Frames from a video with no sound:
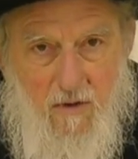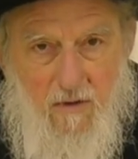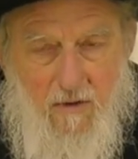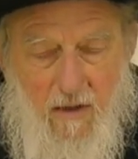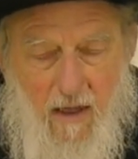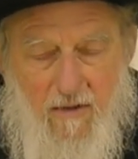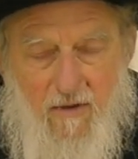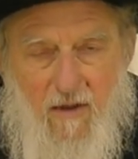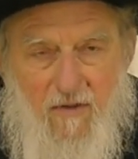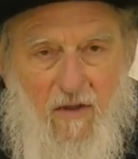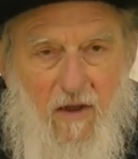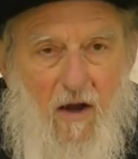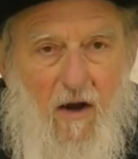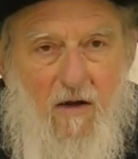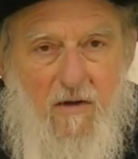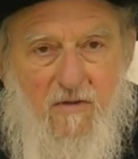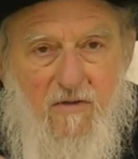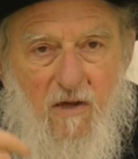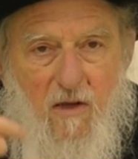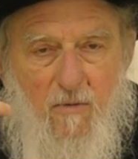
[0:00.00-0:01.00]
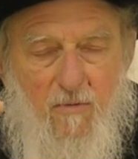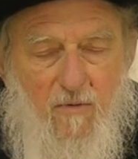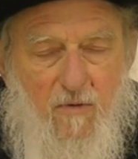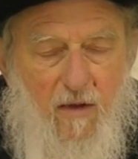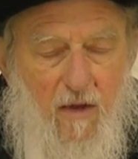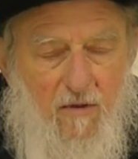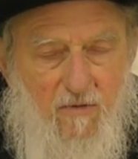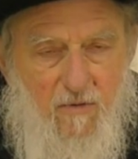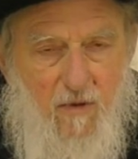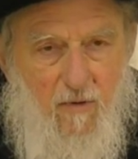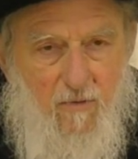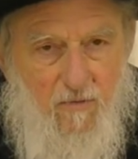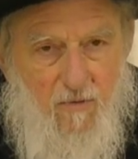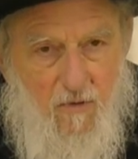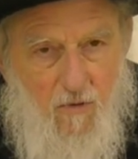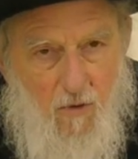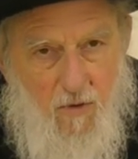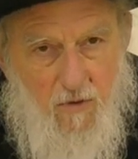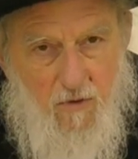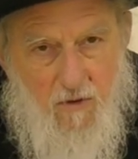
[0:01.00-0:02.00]
not that they are themselves, themselves
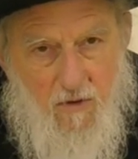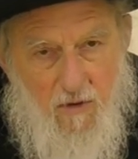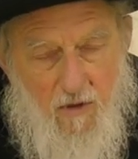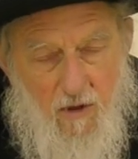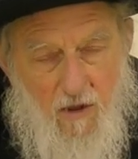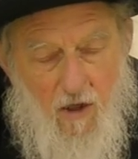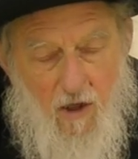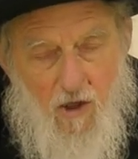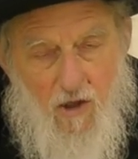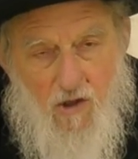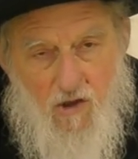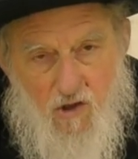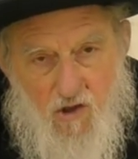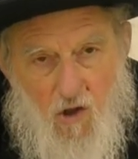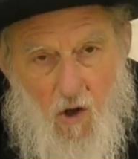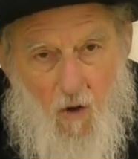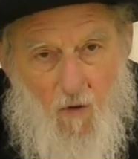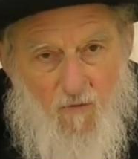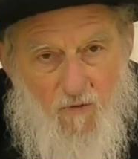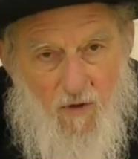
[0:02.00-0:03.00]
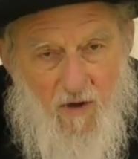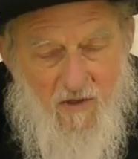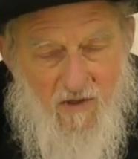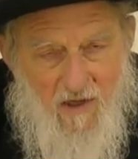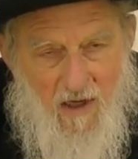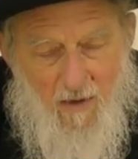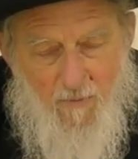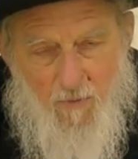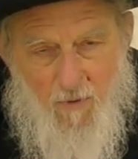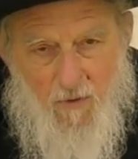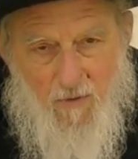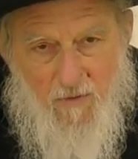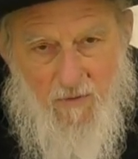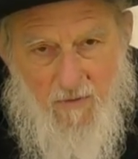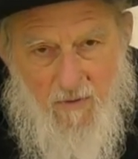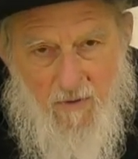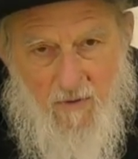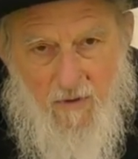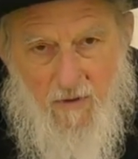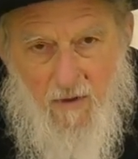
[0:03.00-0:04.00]
good. So, for example,
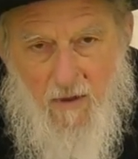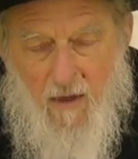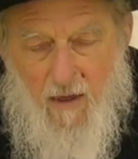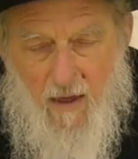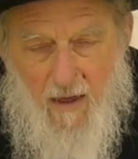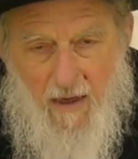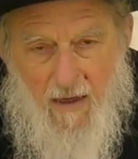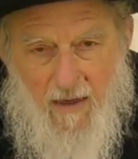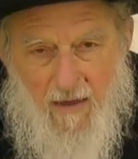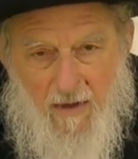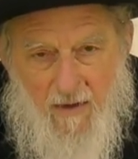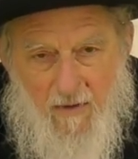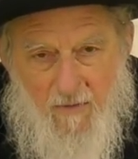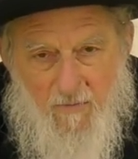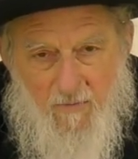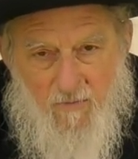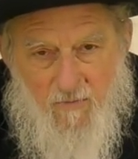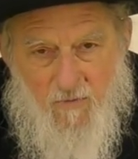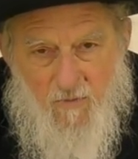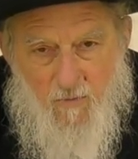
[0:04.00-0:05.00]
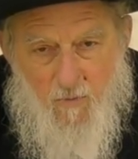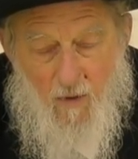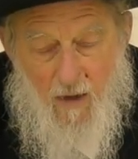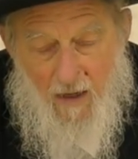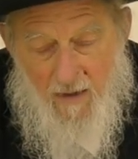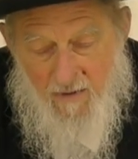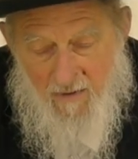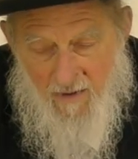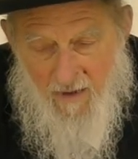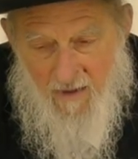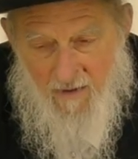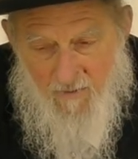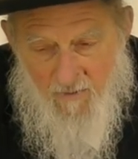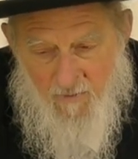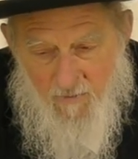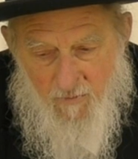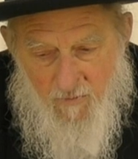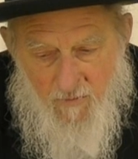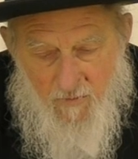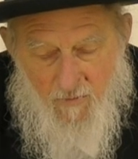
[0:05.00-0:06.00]
um, we had uh,
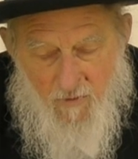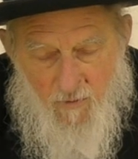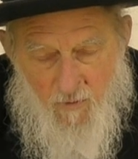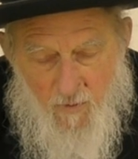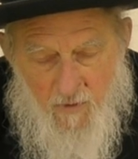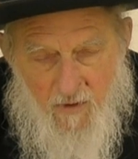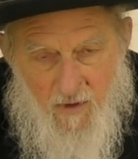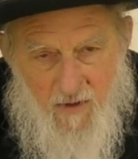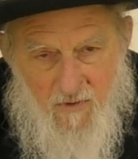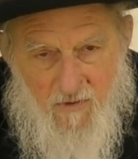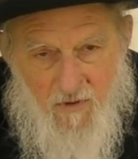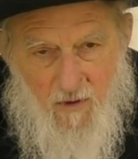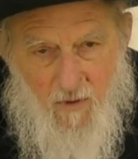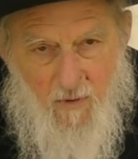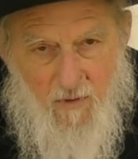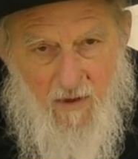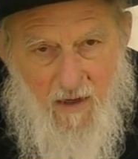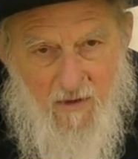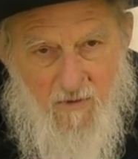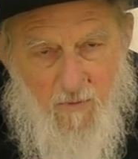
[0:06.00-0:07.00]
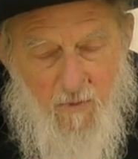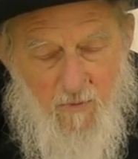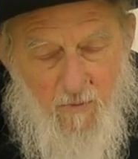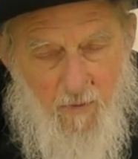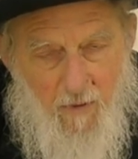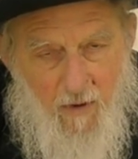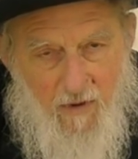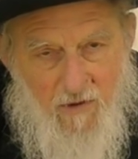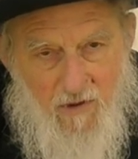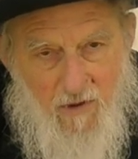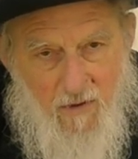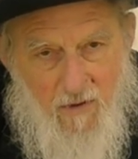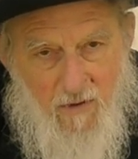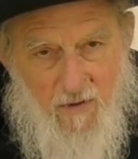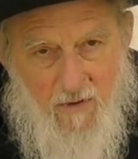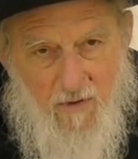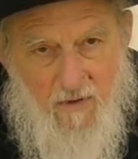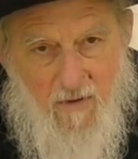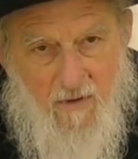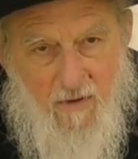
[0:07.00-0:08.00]
two days ago in last week's parsha,
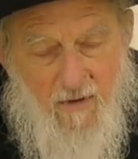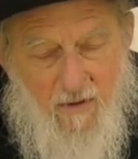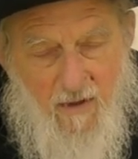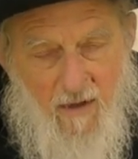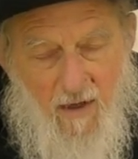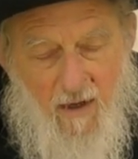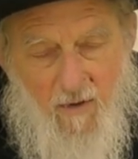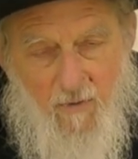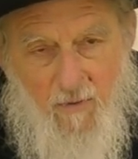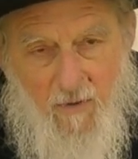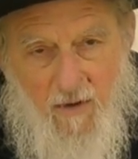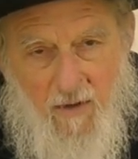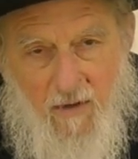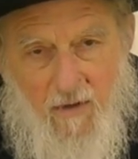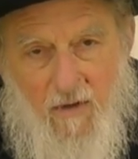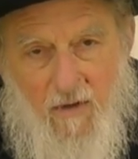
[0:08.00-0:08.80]
and we